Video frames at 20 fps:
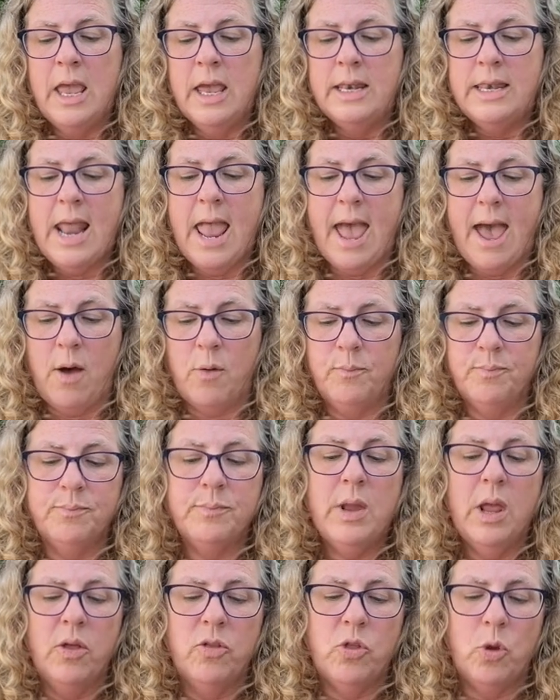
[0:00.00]
Now,
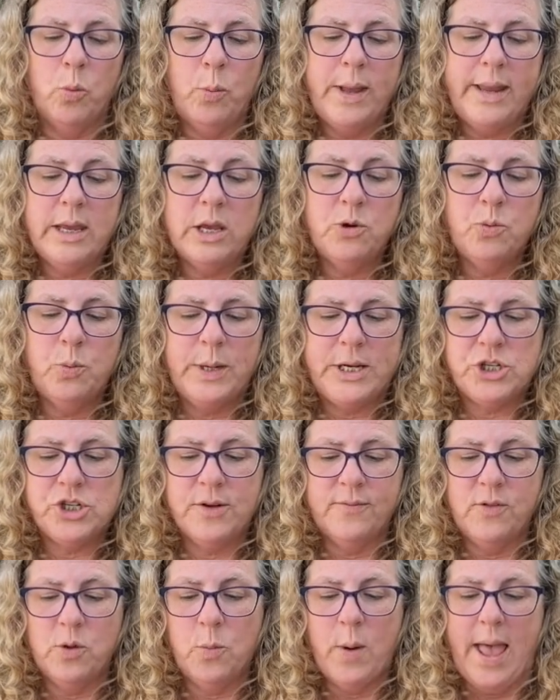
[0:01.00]
the Wicked Witch
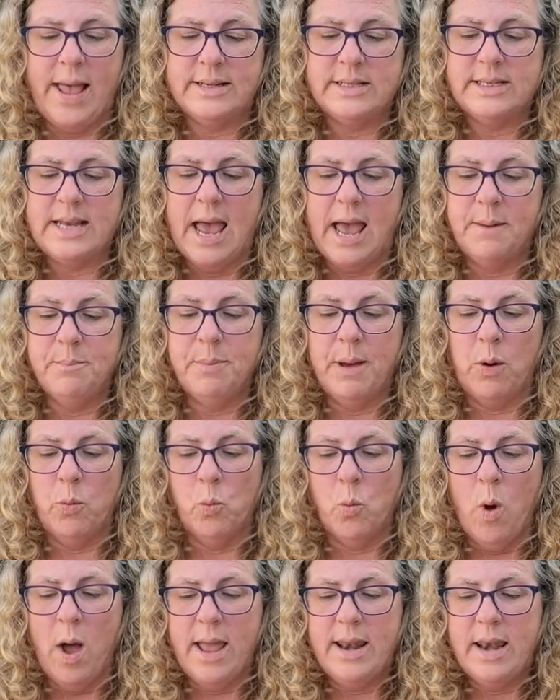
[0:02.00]
of the West had
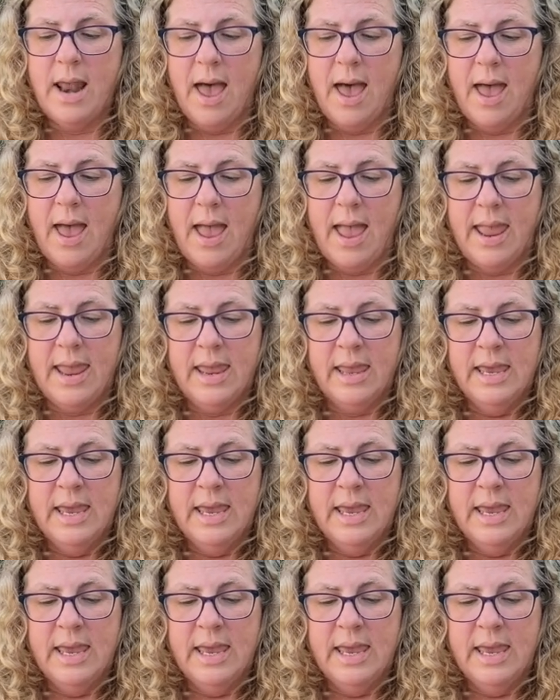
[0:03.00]
but one eye,